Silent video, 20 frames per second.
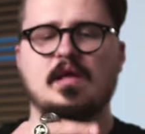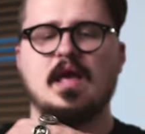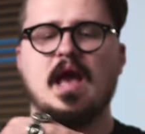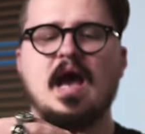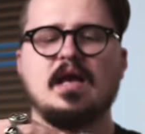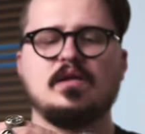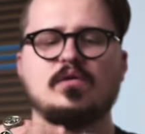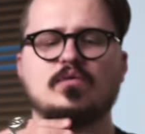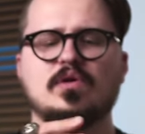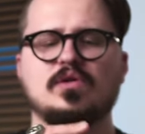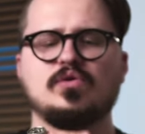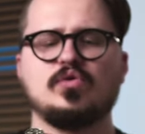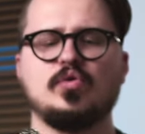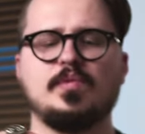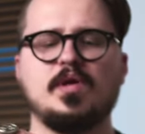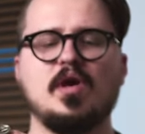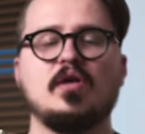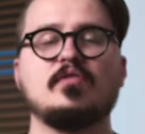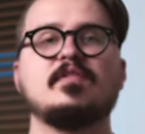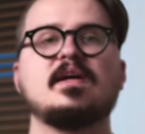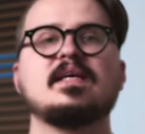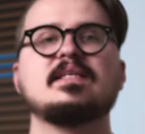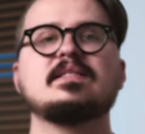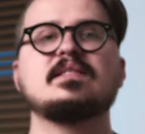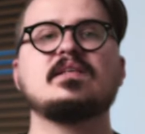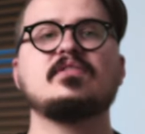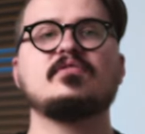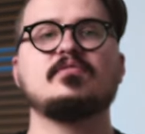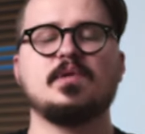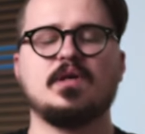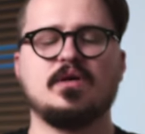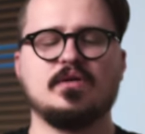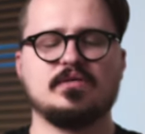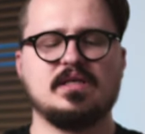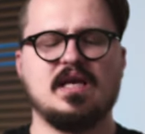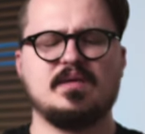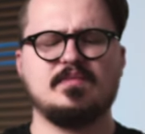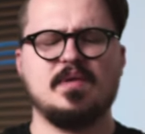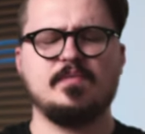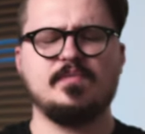Yeah, I don't want to be offensive
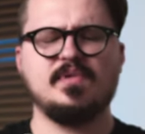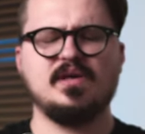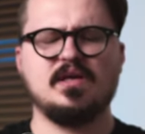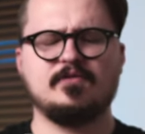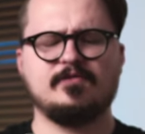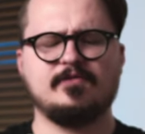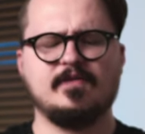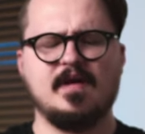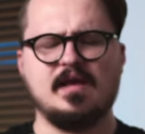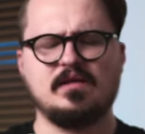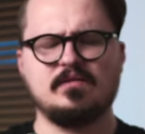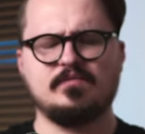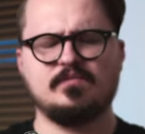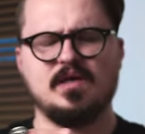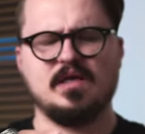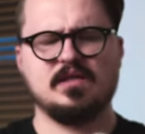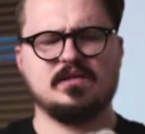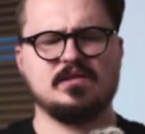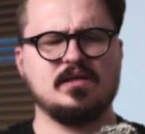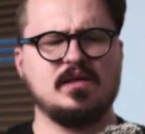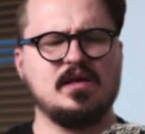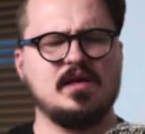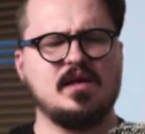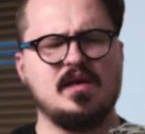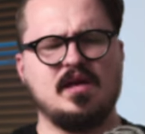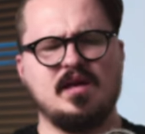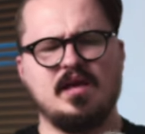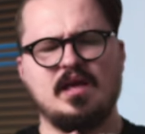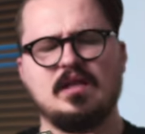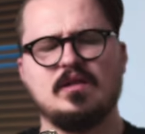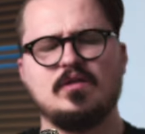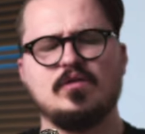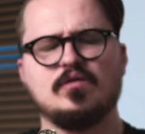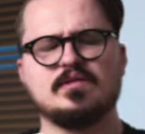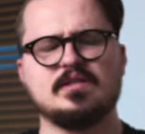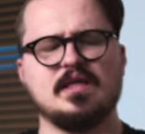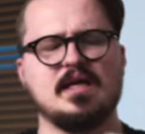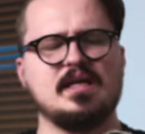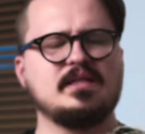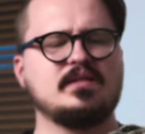because I'm a big fan, but it
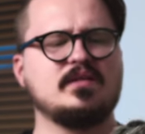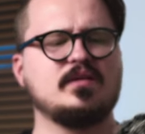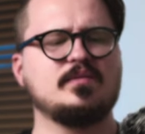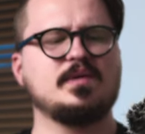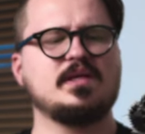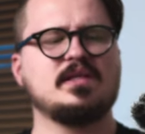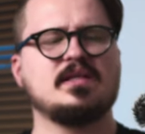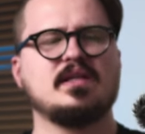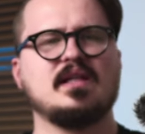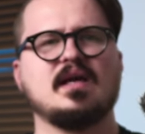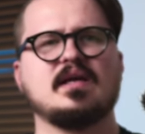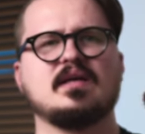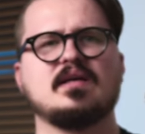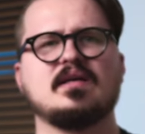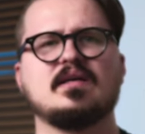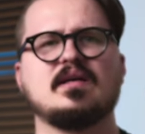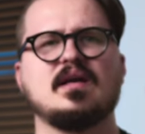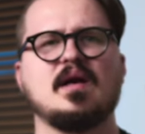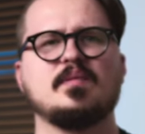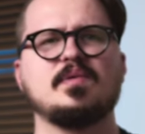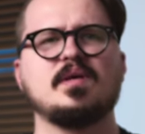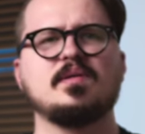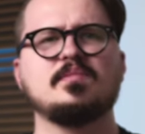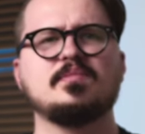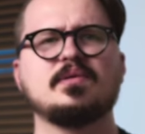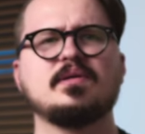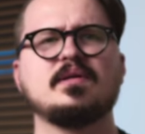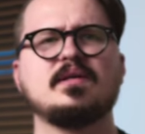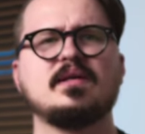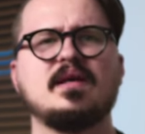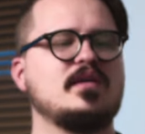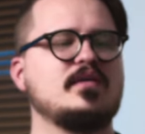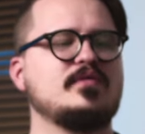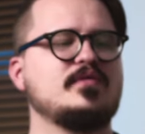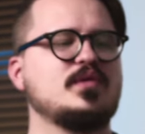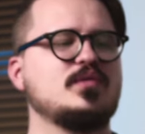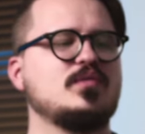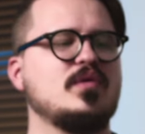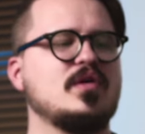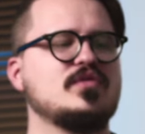looks a little bit like Khabib.
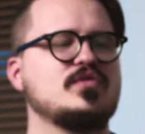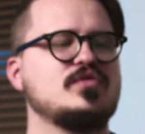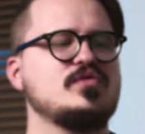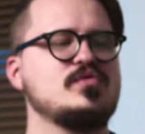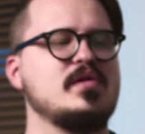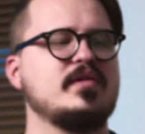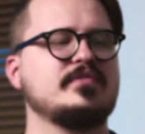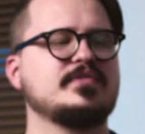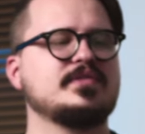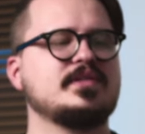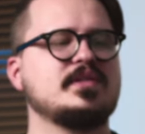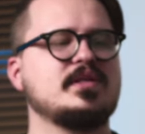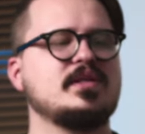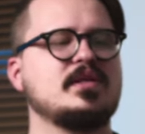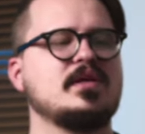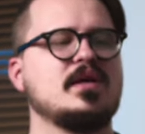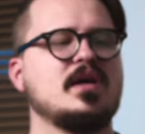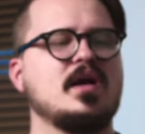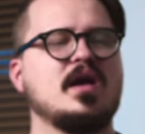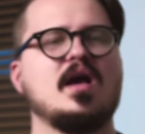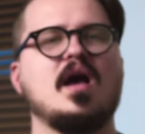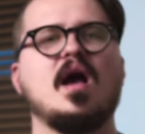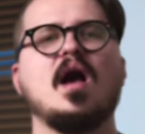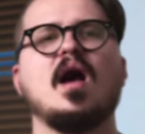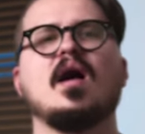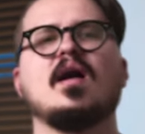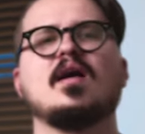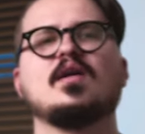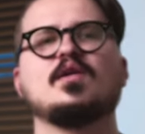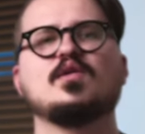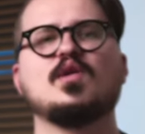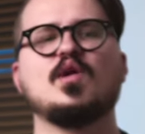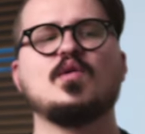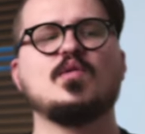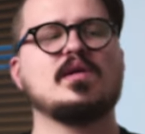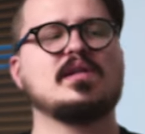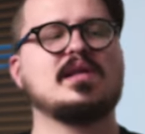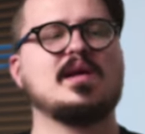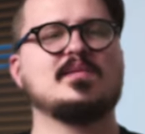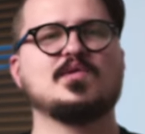If you watch UFC, you know
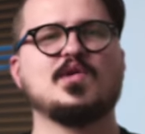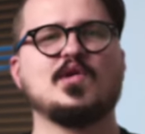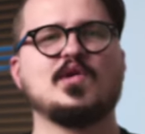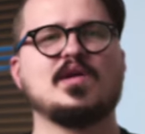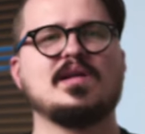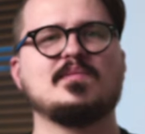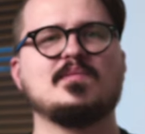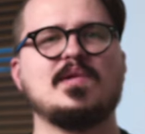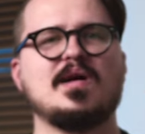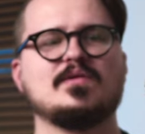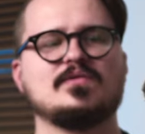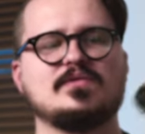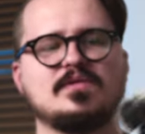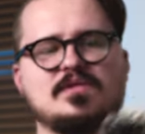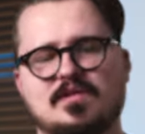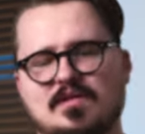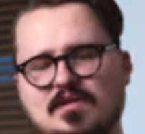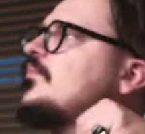what I'm talking about.